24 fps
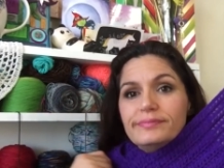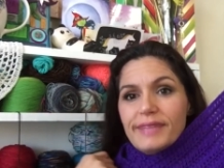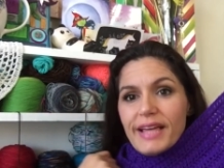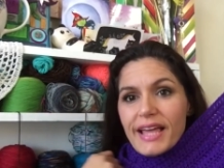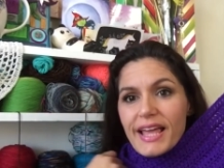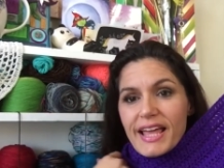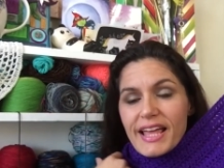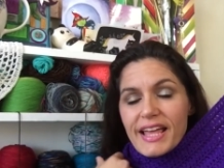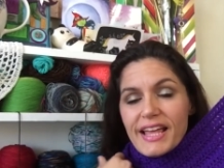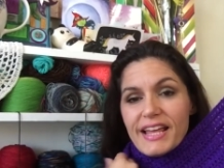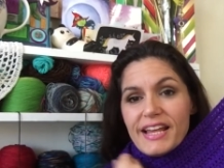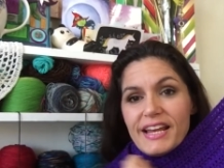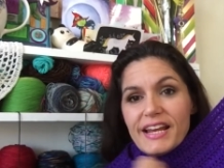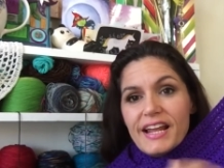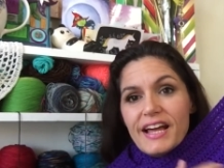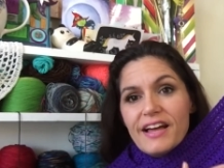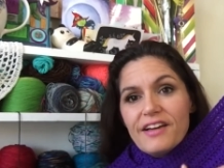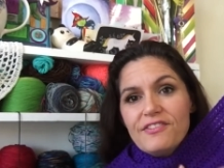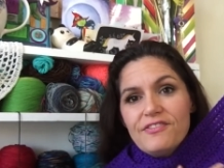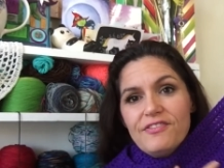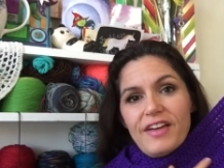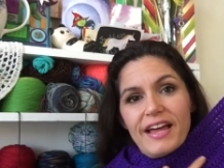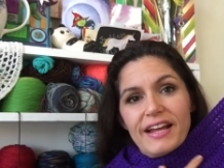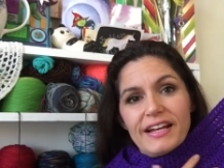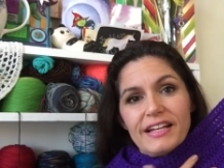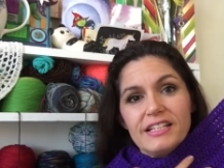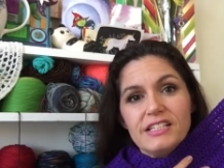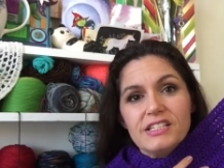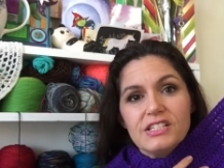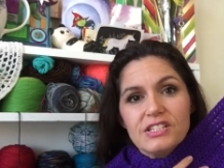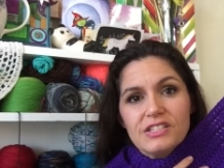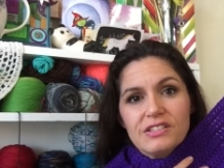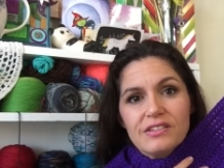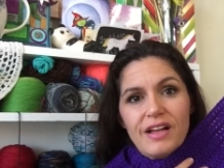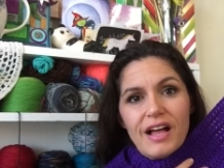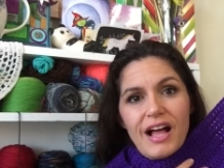in
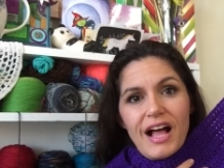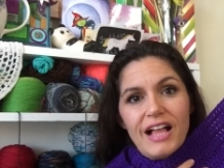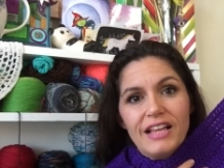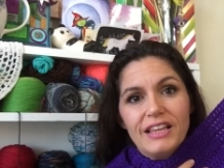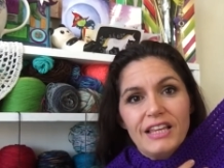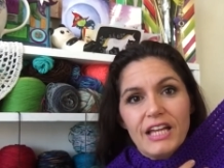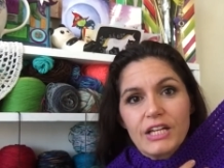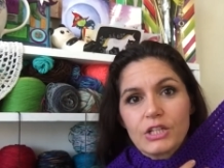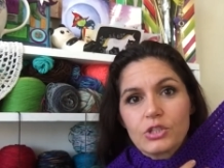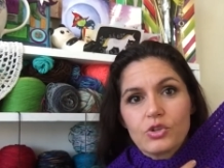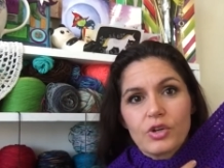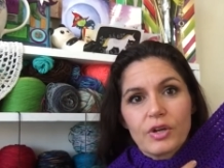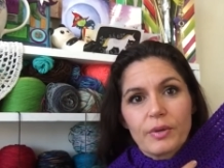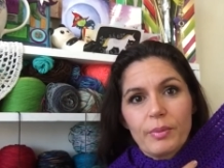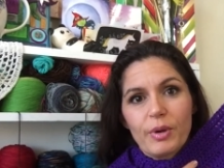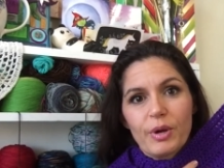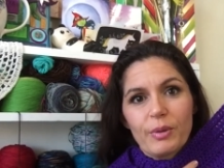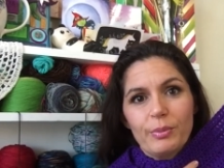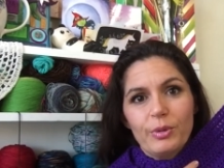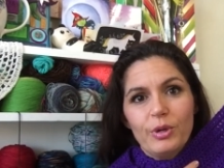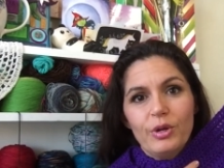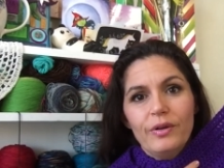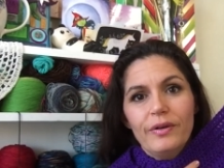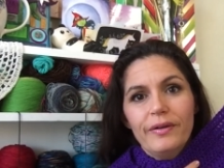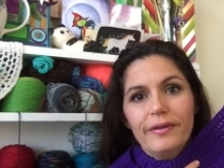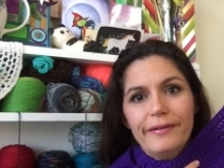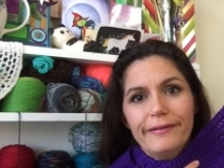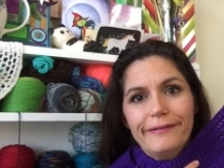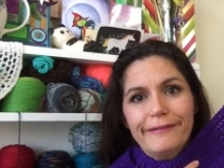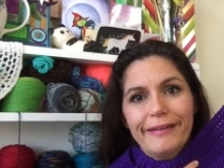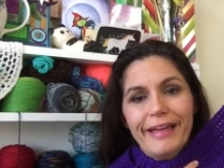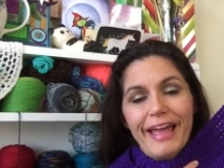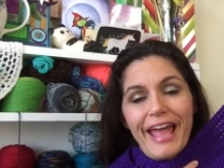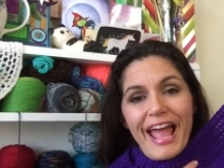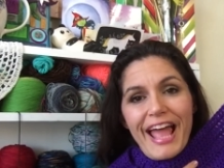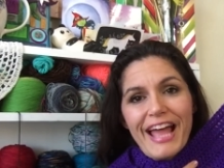Vanna's electric purple,
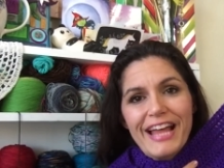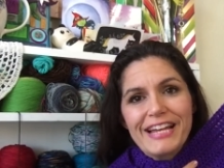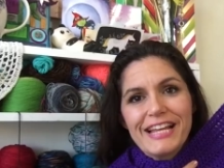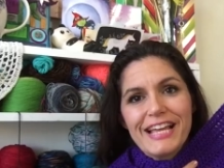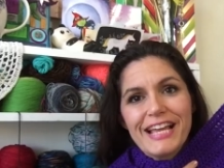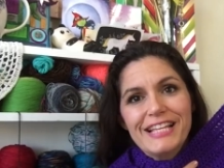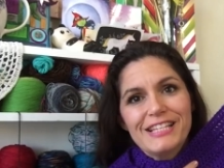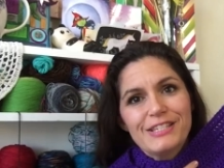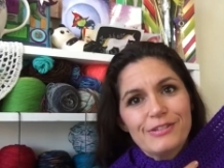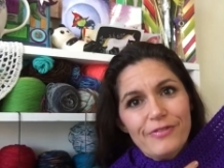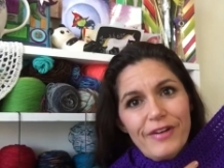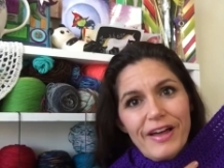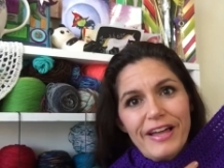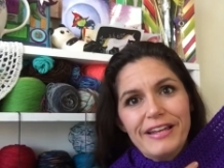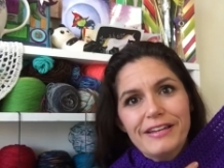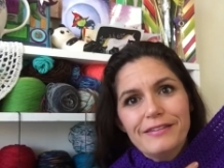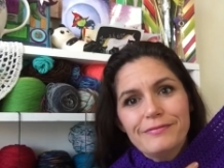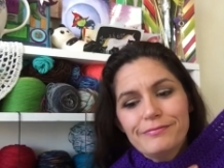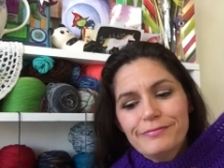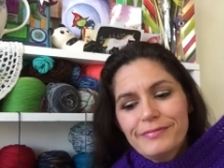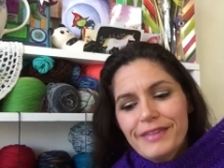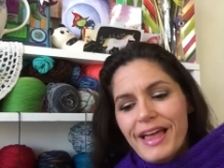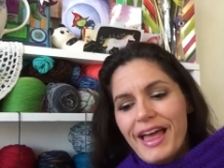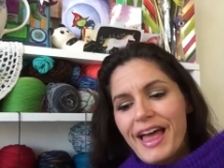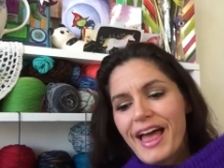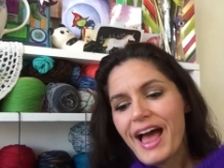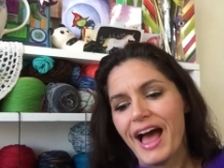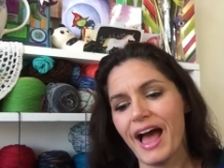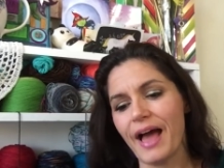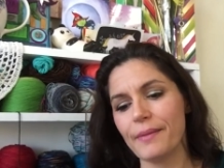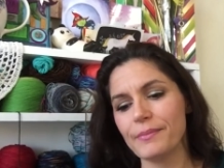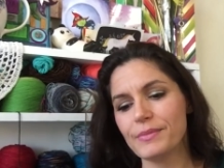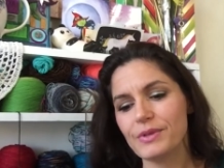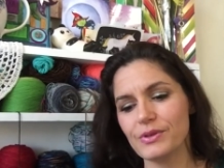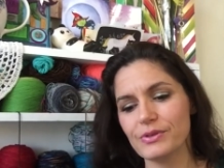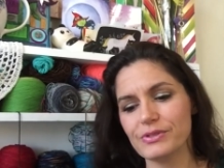and it's fun.
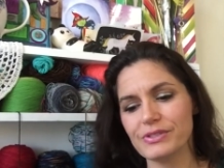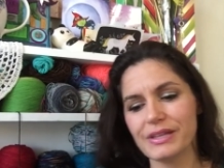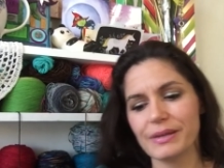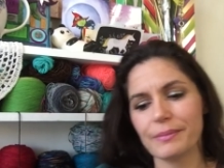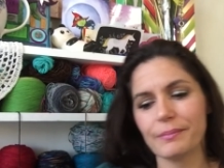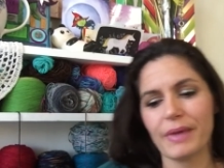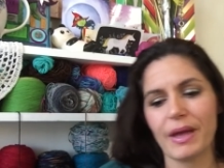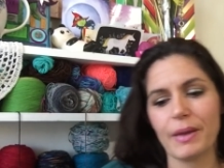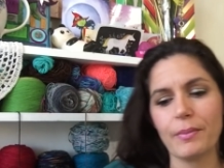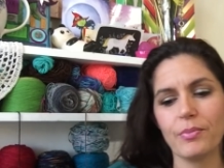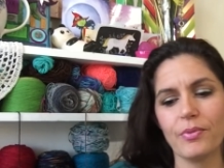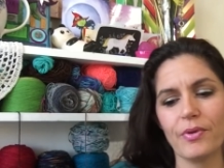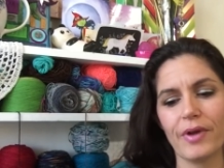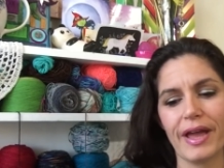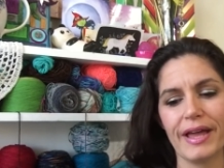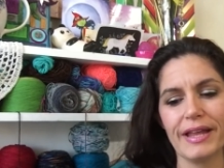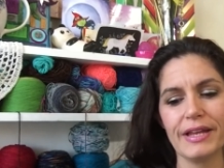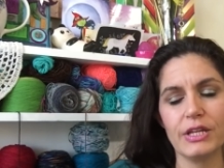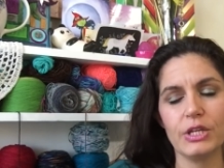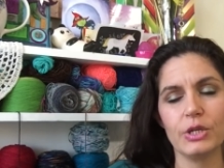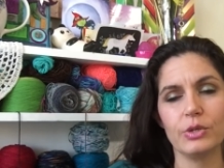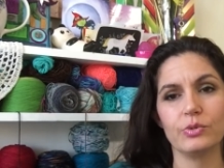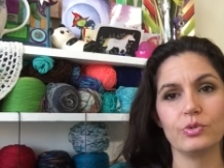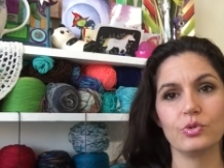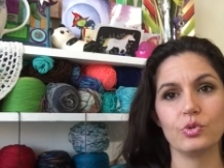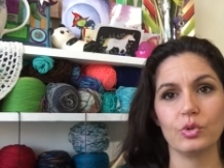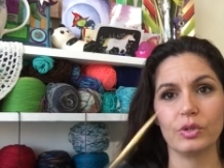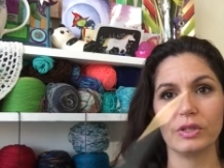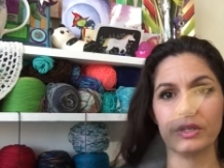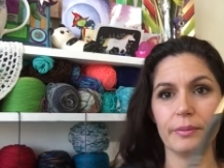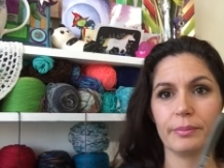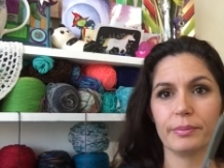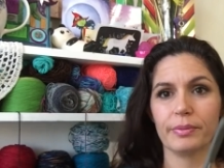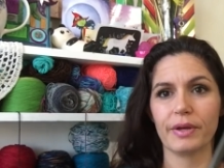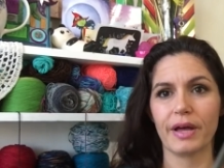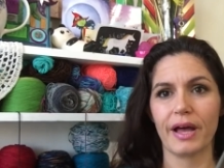I'm using my brand new
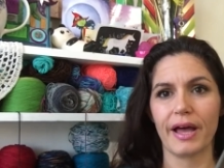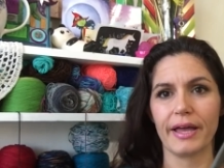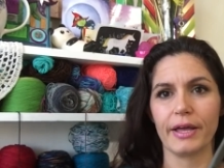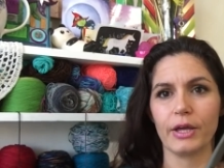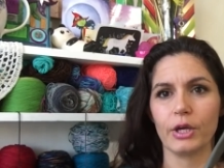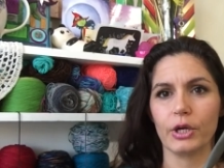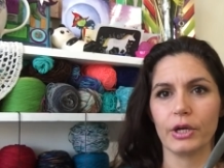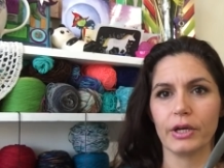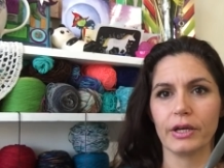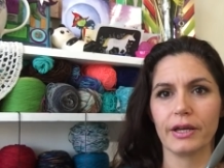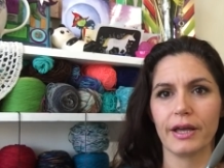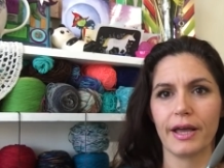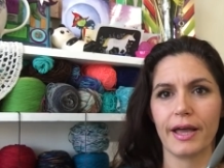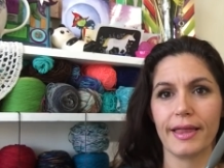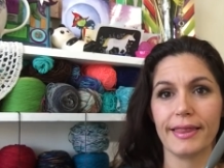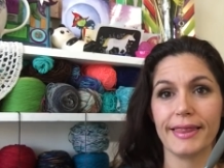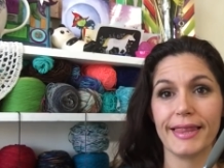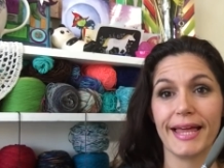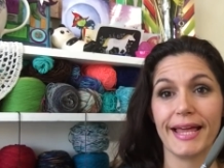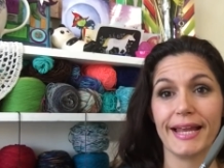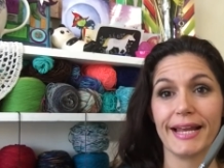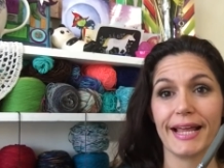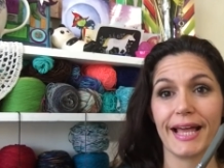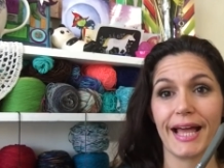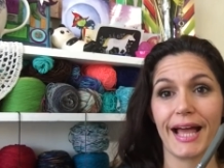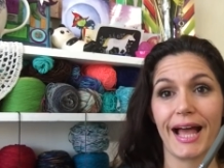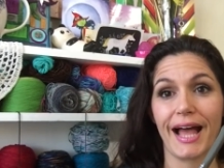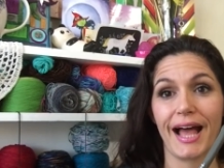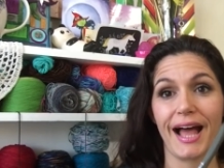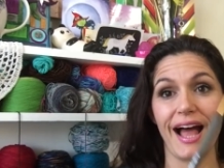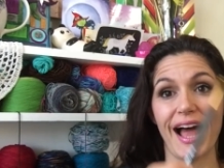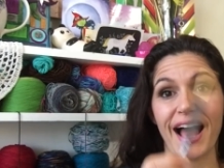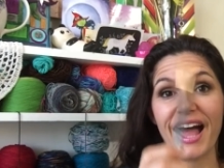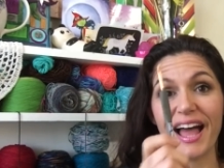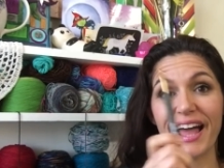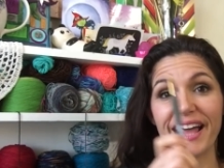tulip eye hook that
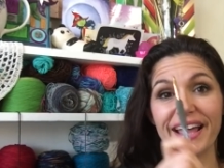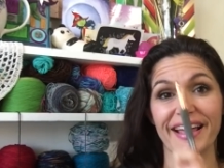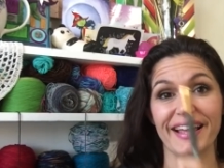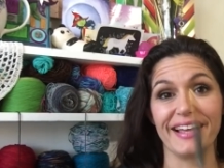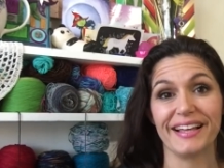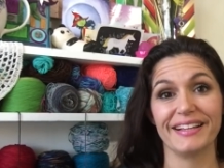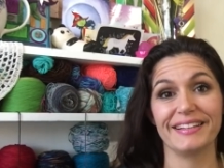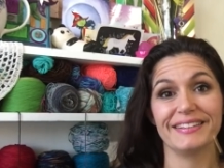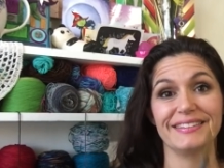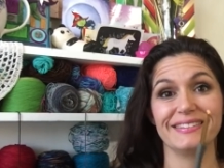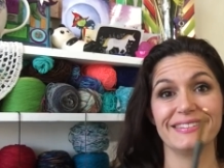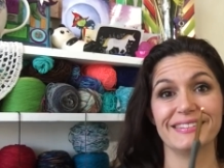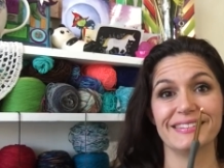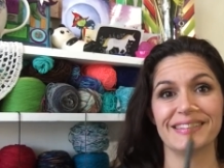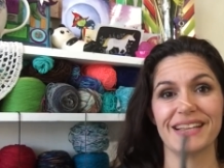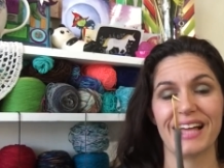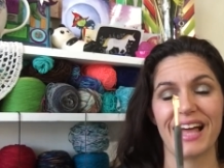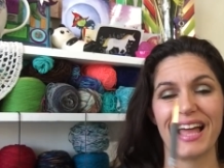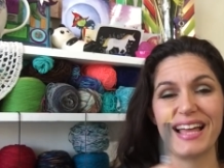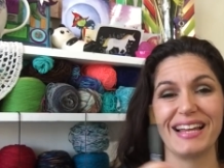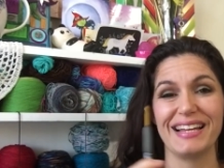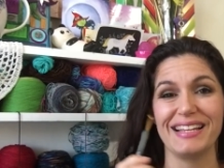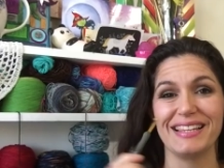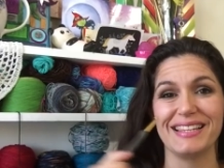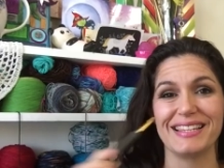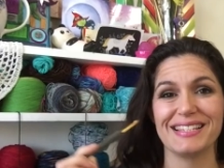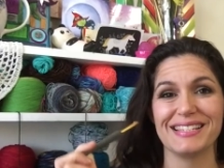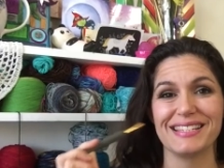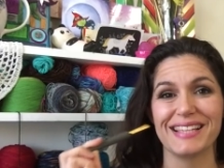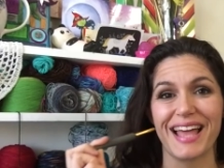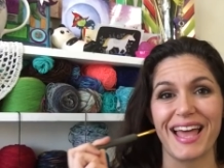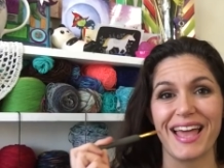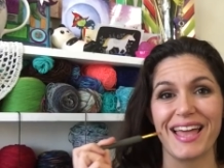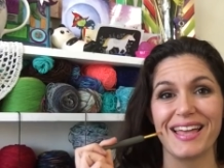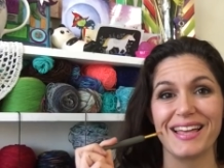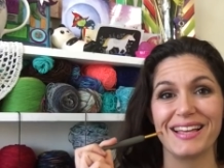I need the
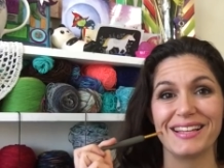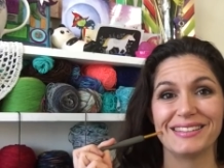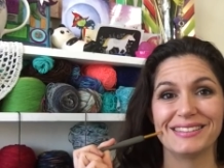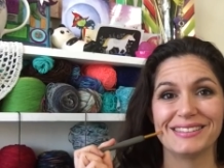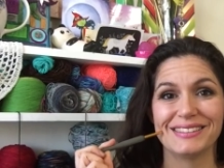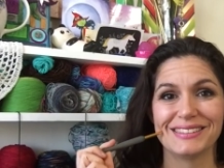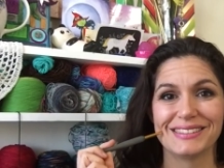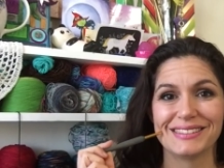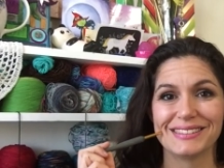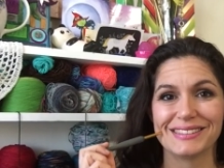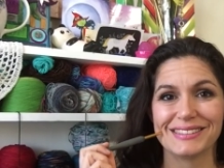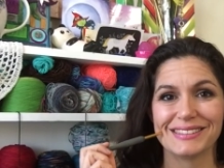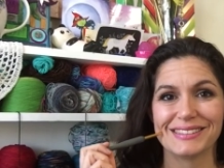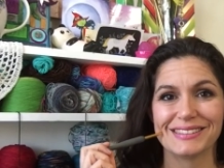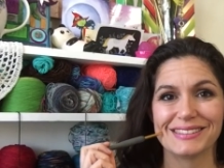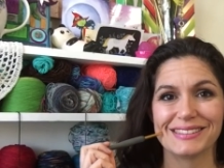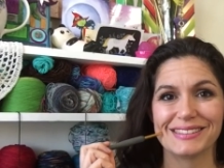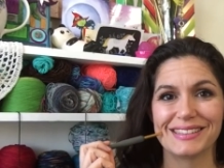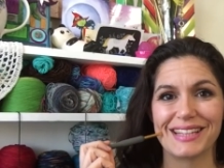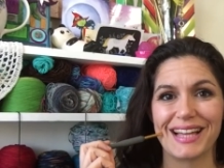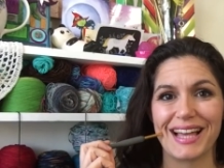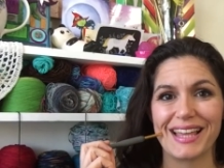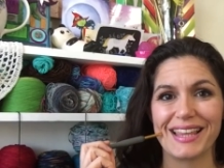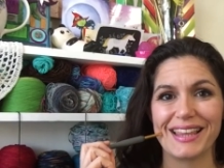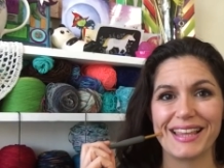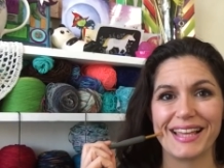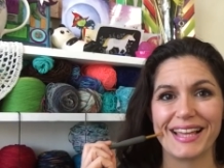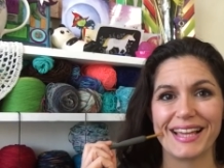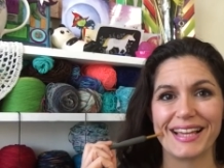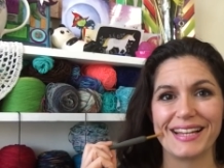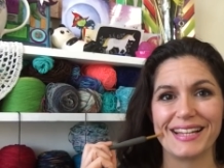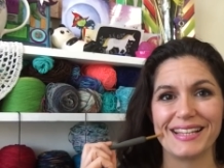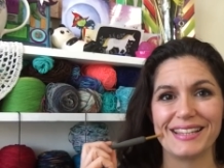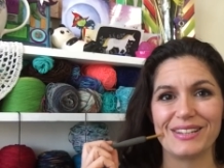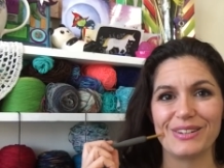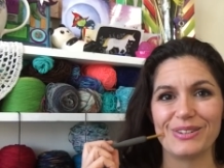set. I think
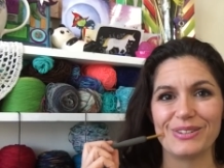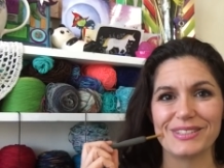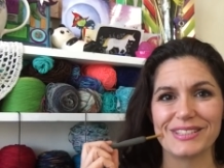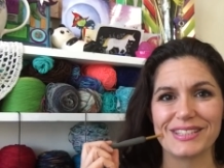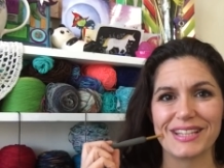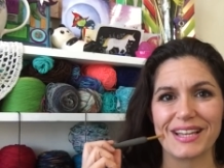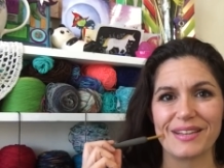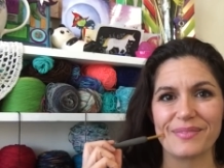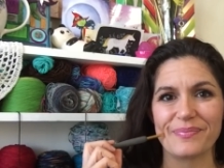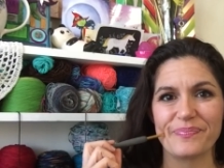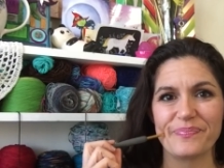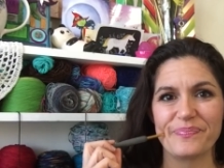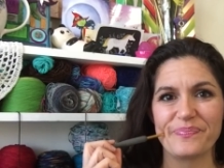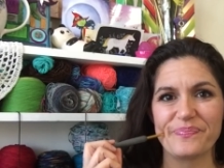I need the whole set.